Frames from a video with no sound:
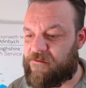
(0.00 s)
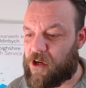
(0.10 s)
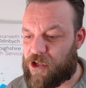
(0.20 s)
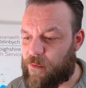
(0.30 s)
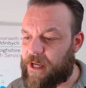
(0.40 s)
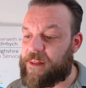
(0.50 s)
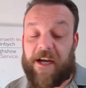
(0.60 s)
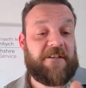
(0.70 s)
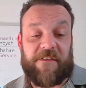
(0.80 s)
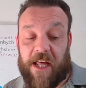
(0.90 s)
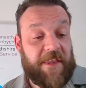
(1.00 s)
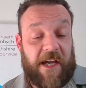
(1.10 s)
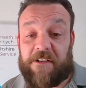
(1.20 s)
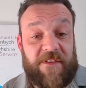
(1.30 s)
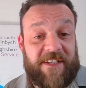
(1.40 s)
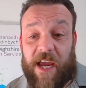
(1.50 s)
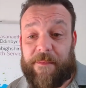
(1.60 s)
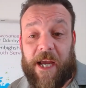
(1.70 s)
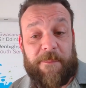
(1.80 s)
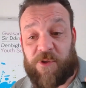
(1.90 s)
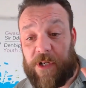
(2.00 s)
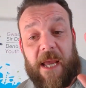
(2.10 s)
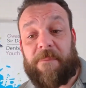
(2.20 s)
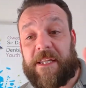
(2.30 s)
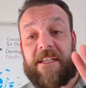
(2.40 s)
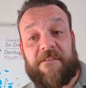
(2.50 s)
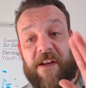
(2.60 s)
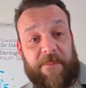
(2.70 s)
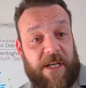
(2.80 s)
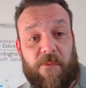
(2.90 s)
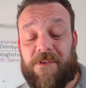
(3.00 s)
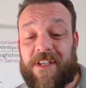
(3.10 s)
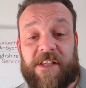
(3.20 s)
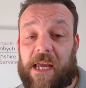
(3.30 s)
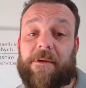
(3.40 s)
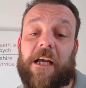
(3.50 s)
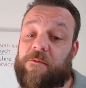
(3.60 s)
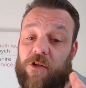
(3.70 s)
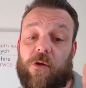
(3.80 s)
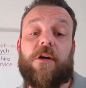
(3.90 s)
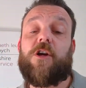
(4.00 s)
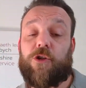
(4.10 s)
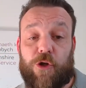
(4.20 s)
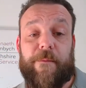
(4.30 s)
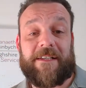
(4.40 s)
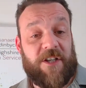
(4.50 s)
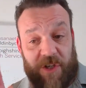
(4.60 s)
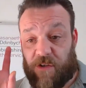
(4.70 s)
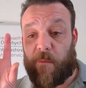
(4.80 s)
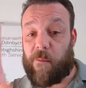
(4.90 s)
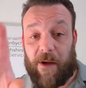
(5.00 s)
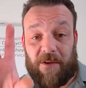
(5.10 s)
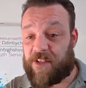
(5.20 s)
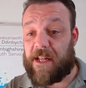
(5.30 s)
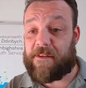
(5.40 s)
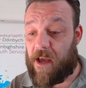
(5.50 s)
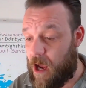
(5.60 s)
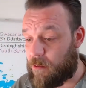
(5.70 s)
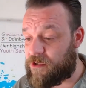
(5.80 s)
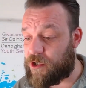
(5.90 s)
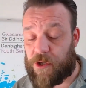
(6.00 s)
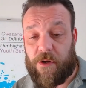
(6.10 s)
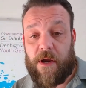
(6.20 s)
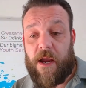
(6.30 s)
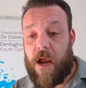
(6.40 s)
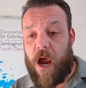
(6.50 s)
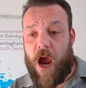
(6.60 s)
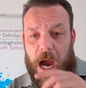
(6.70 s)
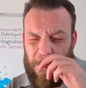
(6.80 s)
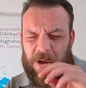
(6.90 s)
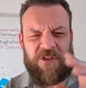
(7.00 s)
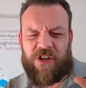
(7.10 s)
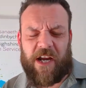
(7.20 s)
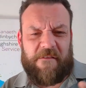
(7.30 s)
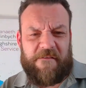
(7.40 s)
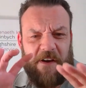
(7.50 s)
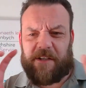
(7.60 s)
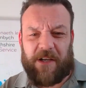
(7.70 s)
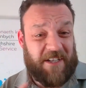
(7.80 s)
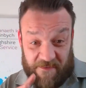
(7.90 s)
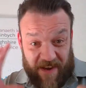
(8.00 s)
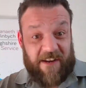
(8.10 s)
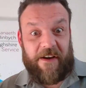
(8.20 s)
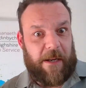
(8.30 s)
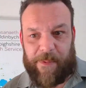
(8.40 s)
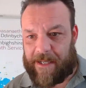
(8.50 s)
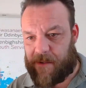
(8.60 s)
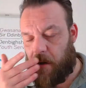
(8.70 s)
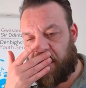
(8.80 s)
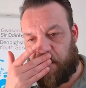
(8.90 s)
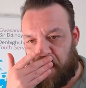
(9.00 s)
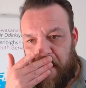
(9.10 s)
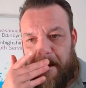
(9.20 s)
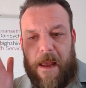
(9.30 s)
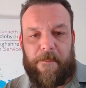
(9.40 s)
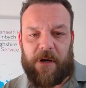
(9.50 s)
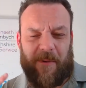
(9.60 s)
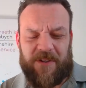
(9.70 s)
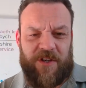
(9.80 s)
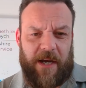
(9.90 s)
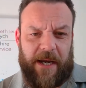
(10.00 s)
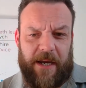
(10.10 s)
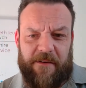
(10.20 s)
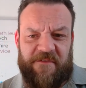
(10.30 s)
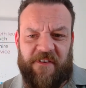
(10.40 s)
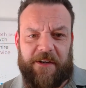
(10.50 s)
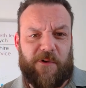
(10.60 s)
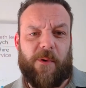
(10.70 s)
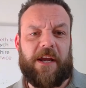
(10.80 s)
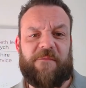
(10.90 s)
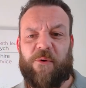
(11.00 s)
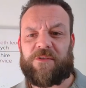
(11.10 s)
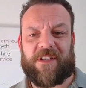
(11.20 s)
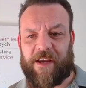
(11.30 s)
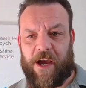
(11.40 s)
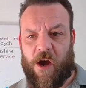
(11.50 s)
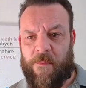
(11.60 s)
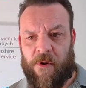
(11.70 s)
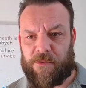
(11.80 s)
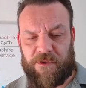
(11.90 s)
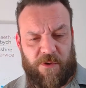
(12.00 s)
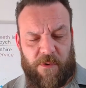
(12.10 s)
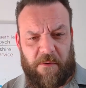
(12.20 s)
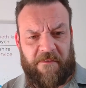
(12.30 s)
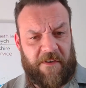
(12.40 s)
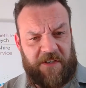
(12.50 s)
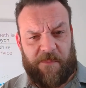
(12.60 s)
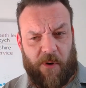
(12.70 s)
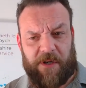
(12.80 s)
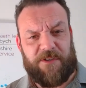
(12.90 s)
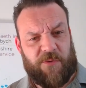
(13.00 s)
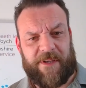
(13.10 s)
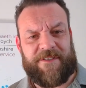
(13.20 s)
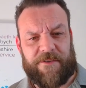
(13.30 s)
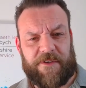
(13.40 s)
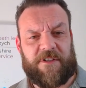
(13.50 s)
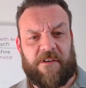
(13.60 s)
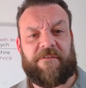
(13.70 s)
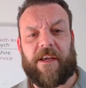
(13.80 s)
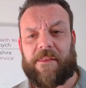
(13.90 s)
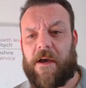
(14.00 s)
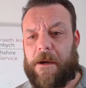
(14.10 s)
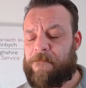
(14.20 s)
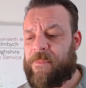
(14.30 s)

feng shui. Thanks for that. Thanks for the time capsule. Yeah, please, if anybody wants the time capsule, do message us and we will send that out to you. I will try and find it. It's a very big document, but I will try and find a way of putting it up onto our Facebook and Twitter and stuff like that,